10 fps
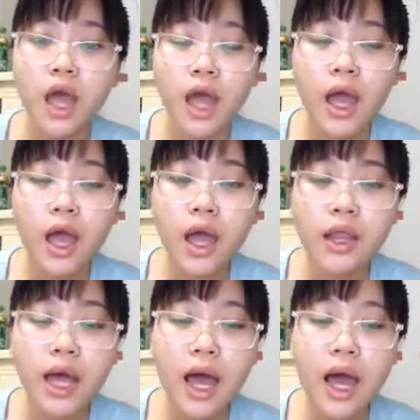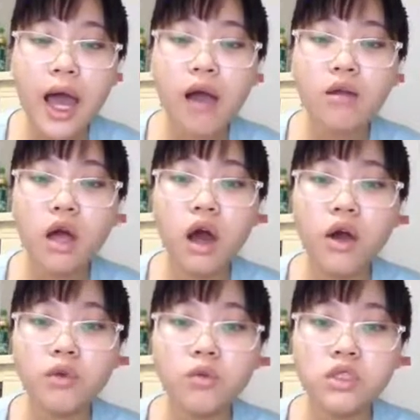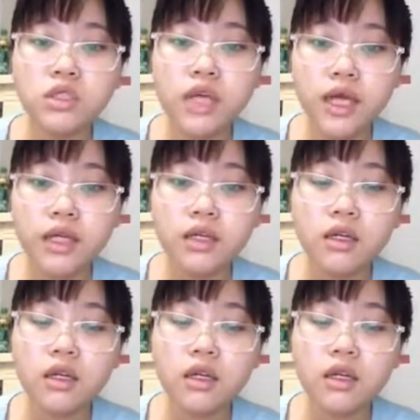and how long it would take.